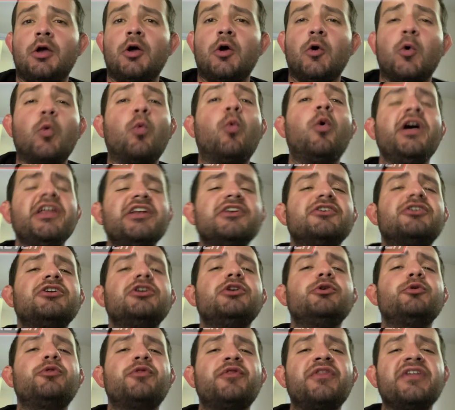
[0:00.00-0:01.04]
What do
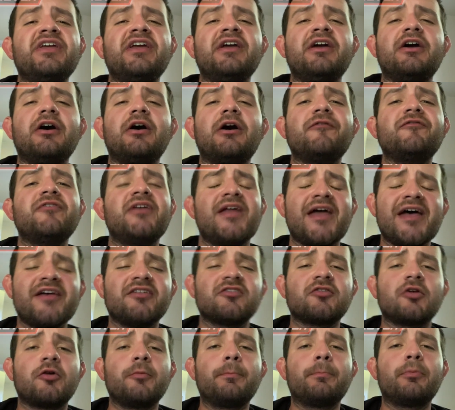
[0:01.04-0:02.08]
you think of
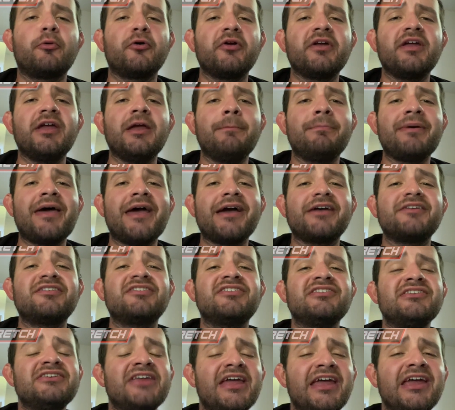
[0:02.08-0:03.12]
NASCAR bringing back
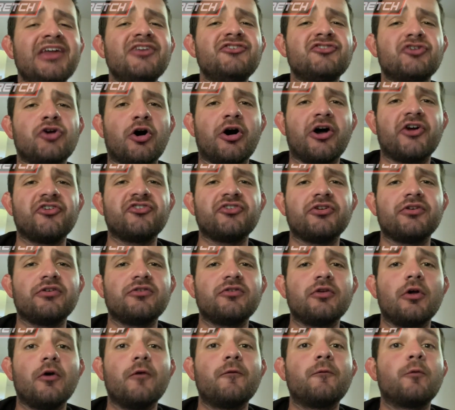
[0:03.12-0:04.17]
stage cautions
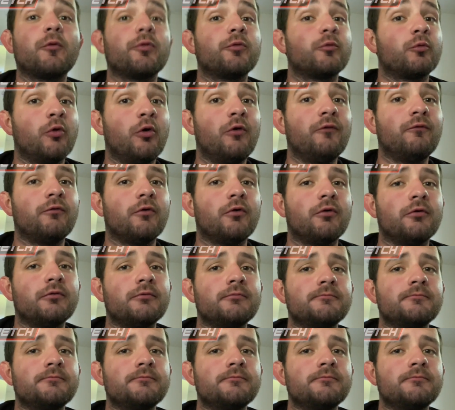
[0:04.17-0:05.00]
for the ROVAL?